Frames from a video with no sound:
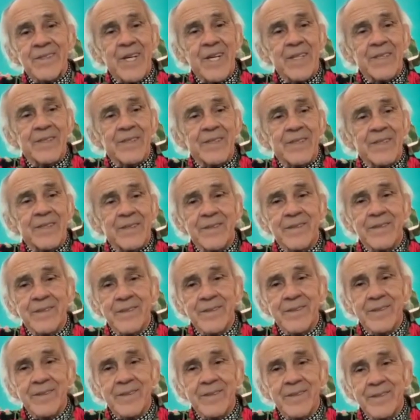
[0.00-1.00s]
uh, that's,
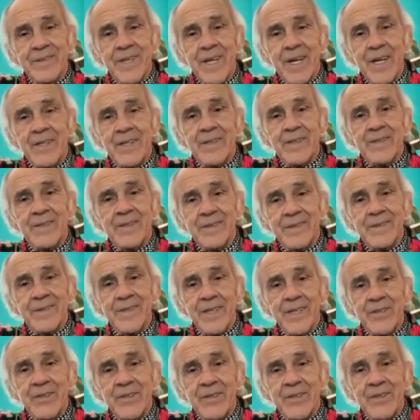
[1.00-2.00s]
yeah,
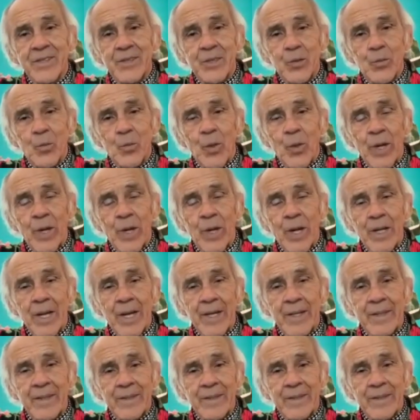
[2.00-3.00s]
that's just the way I
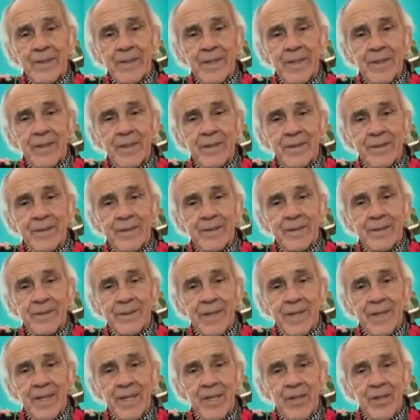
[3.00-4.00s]
like to,
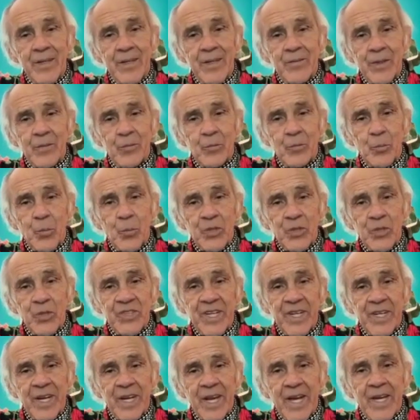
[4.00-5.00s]
to live and
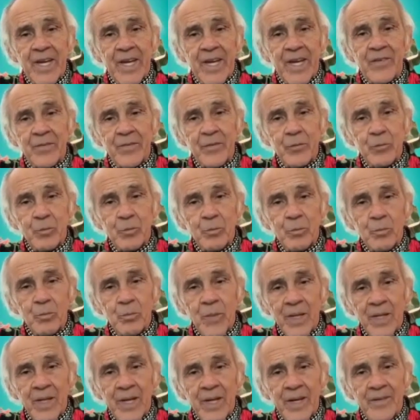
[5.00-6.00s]
present life,
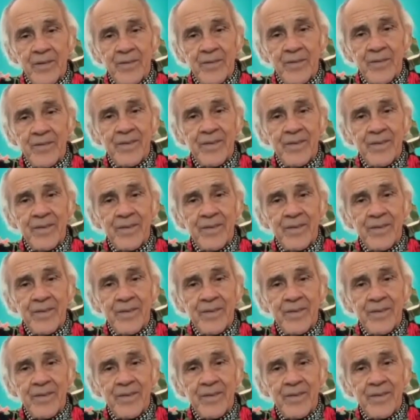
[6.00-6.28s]
my life.